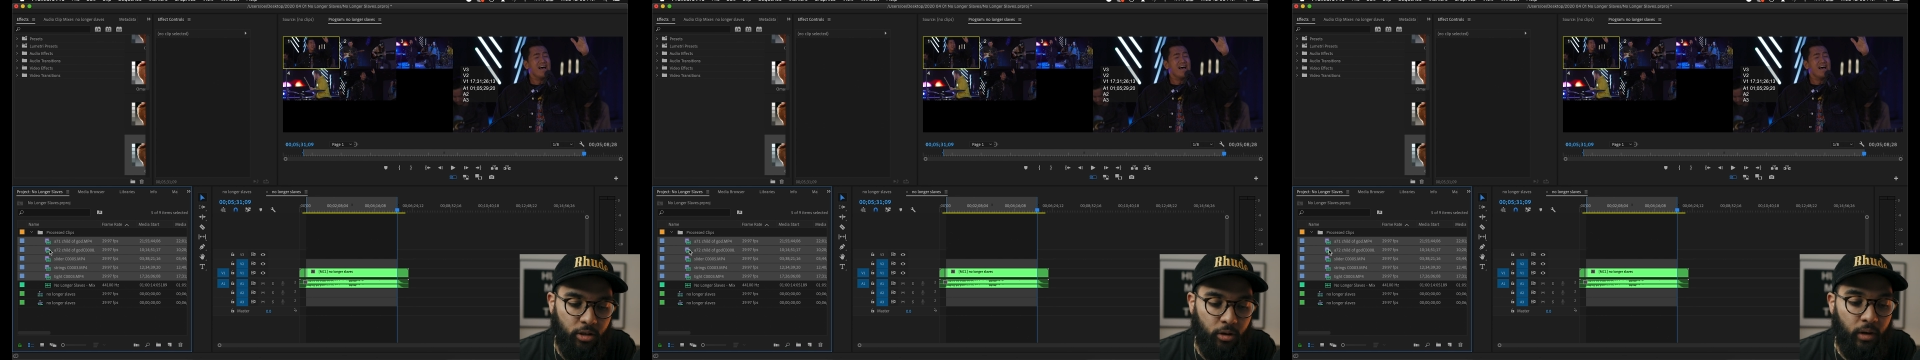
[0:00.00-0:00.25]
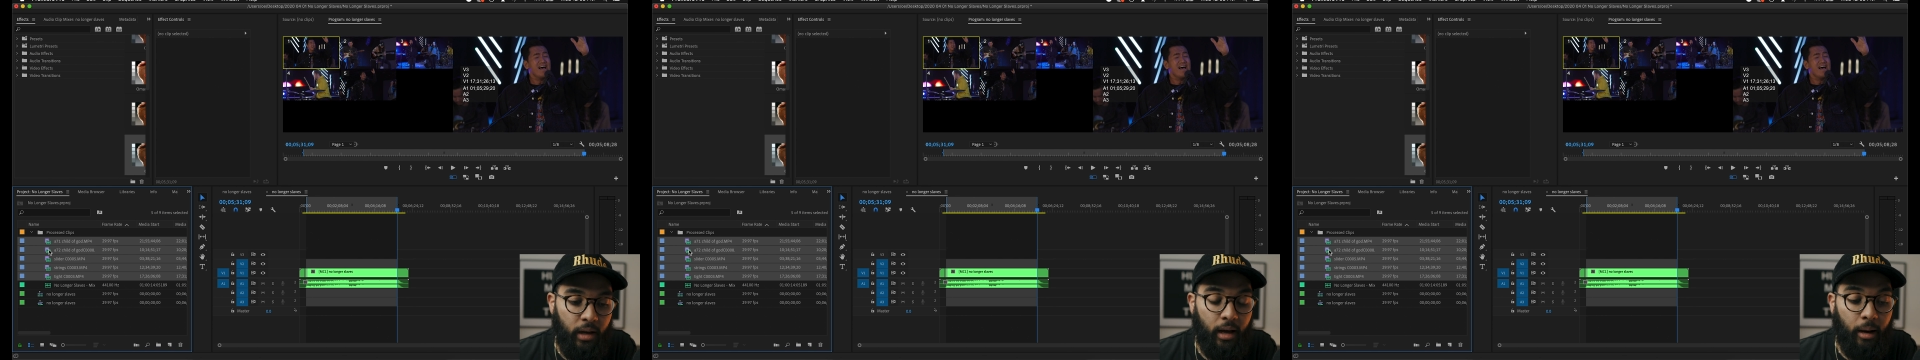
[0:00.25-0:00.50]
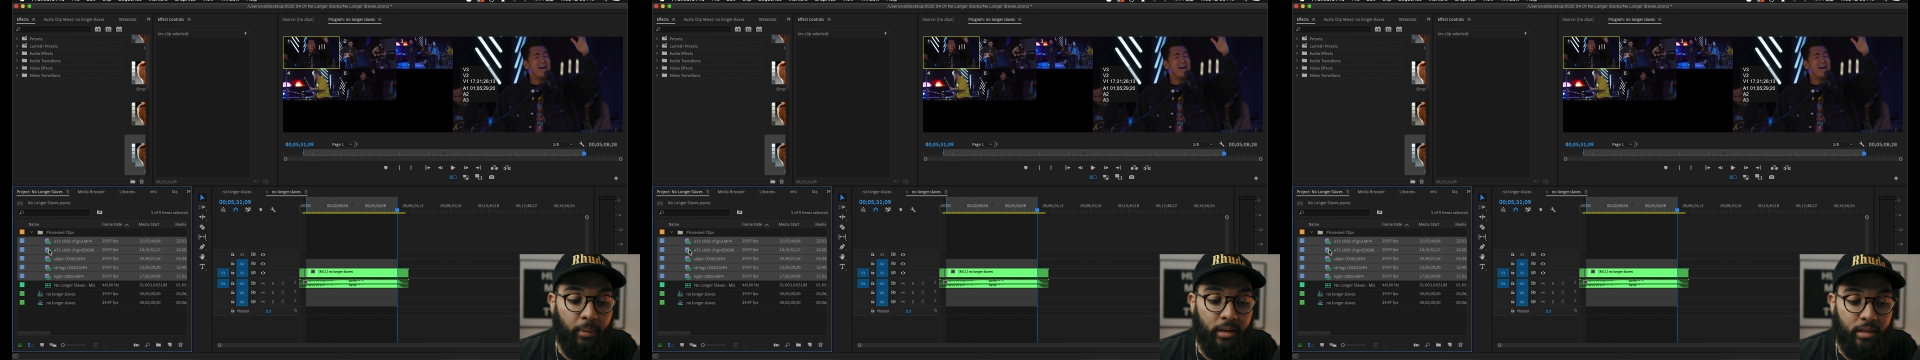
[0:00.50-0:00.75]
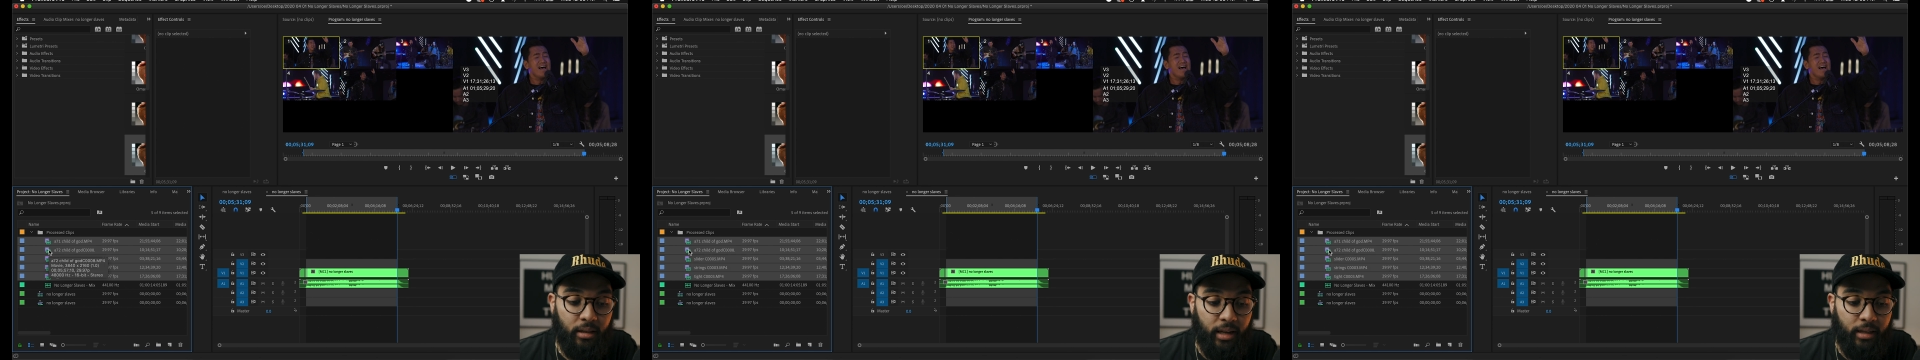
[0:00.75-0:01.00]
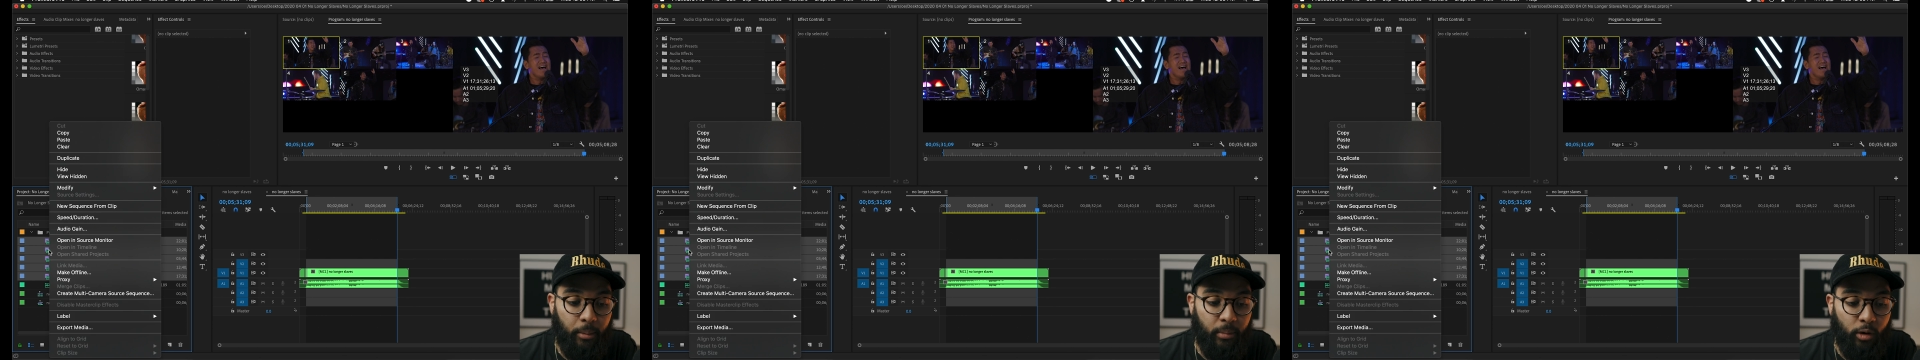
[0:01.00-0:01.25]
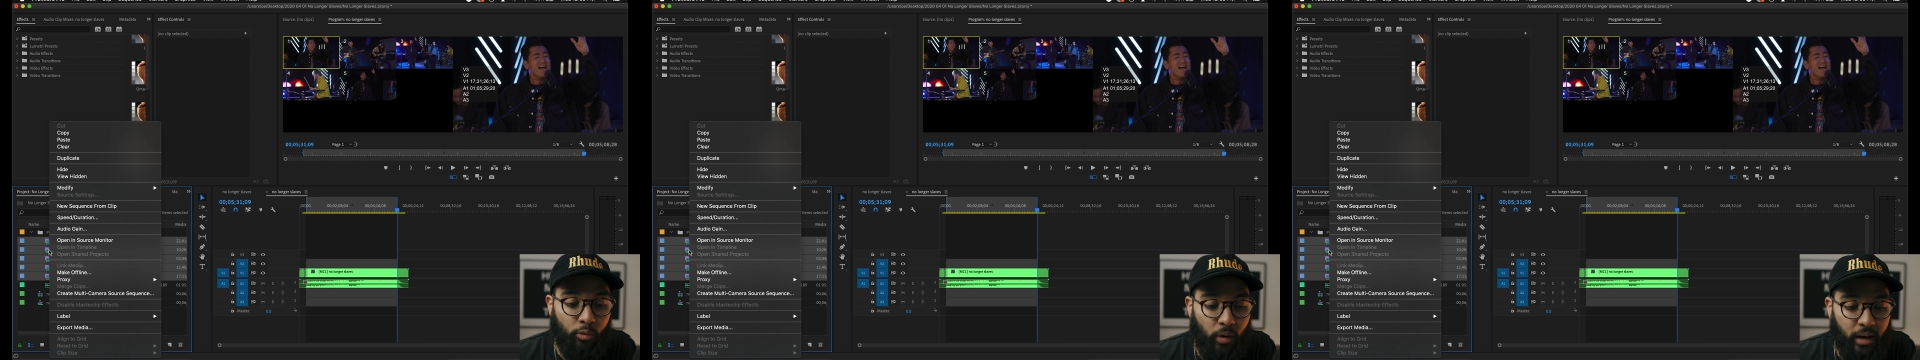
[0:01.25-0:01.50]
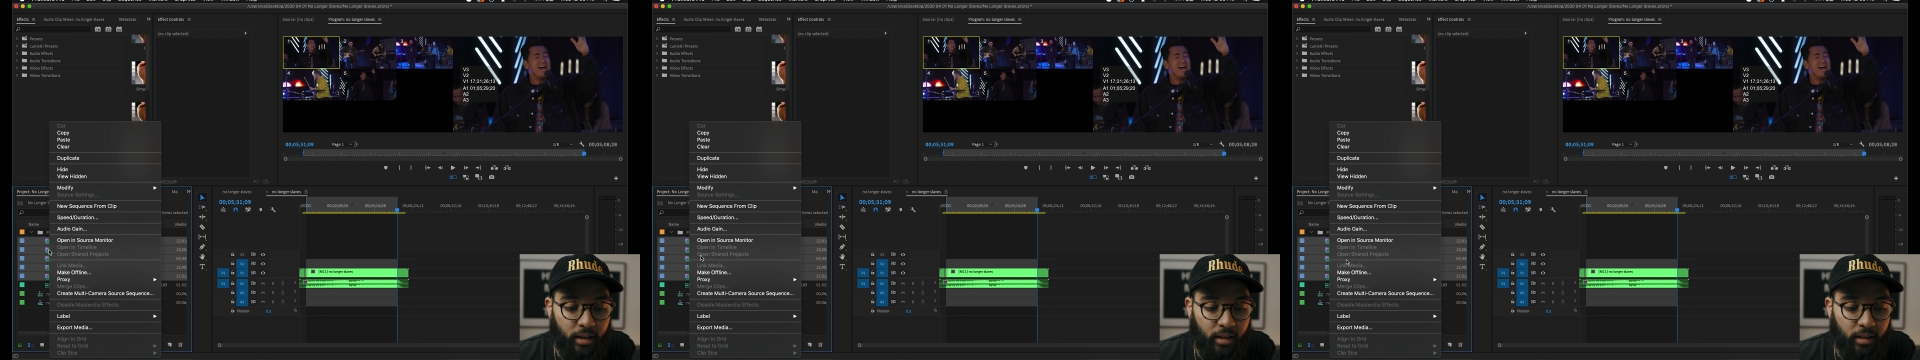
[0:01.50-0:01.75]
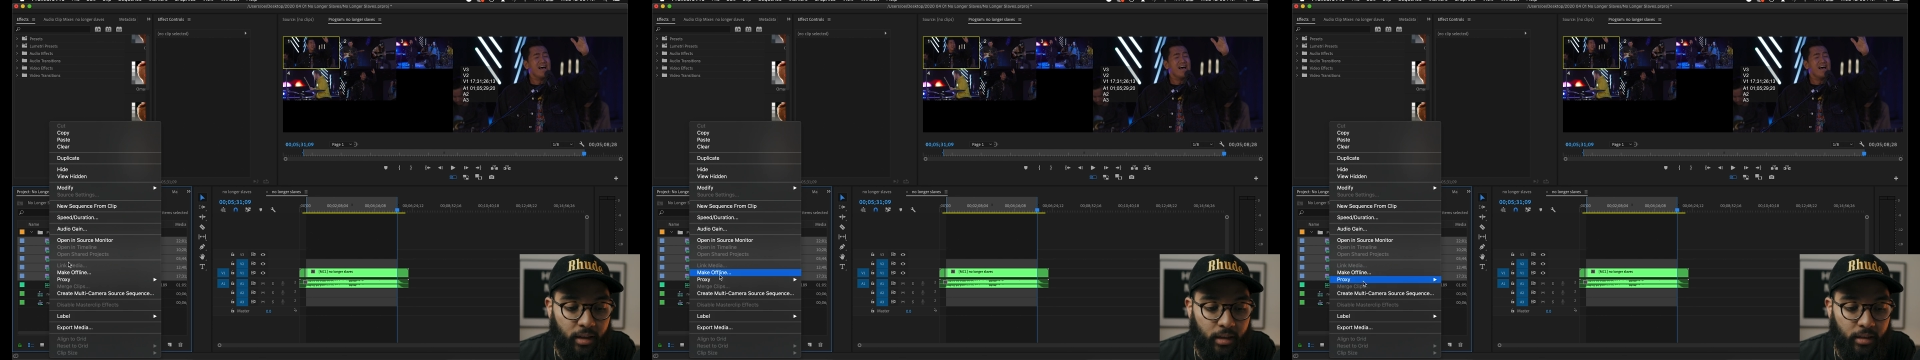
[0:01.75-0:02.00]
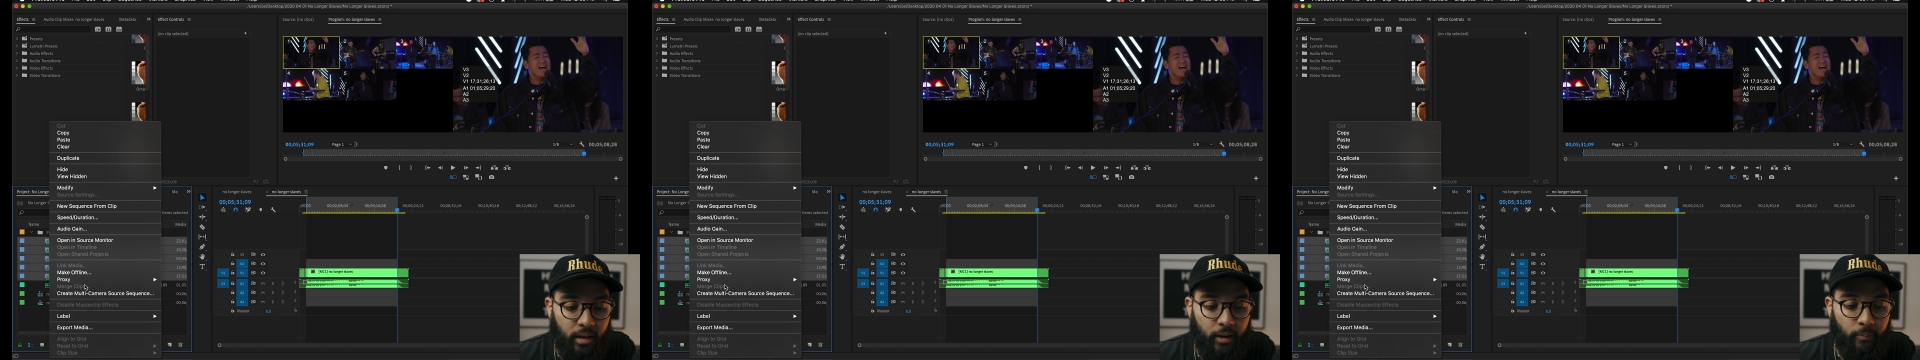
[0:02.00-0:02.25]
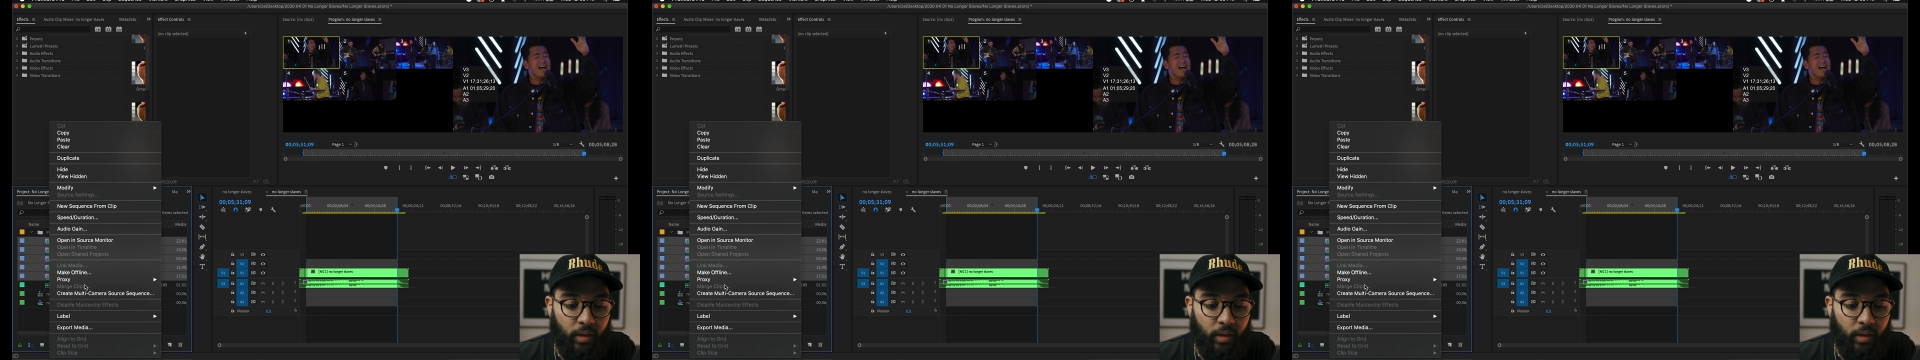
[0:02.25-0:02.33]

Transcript: So I'm gonna select, I'm gonna right click